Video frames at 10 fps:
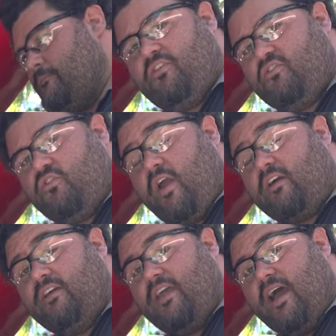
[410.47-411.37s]
If this
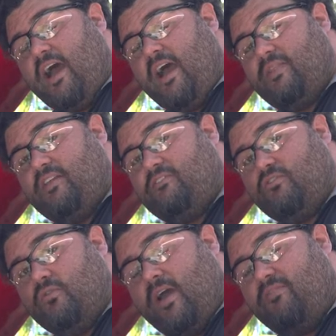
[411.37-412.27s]
correctly, I need
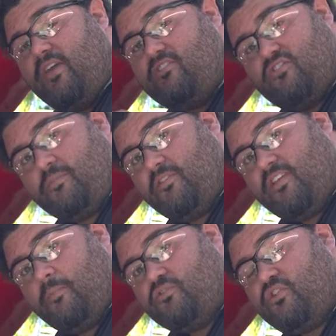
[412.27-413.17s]
to have the engine up to
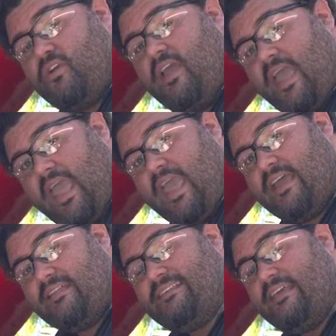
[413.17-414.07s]
temperature
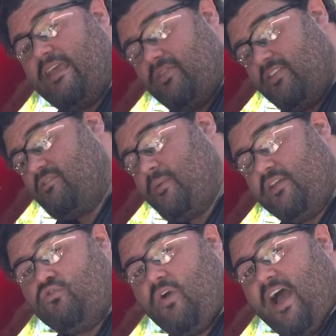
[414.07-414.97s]
and it needs to be
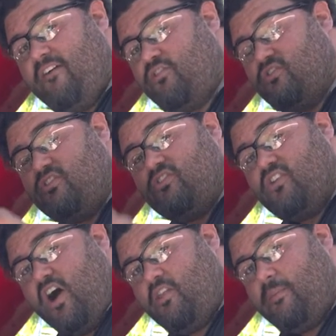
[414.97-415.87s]
in drive, because this is
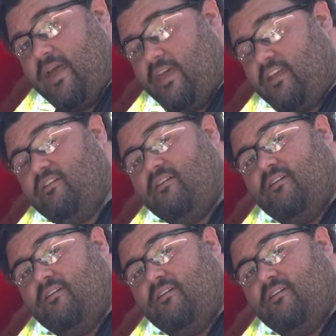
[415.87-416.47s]
automatic.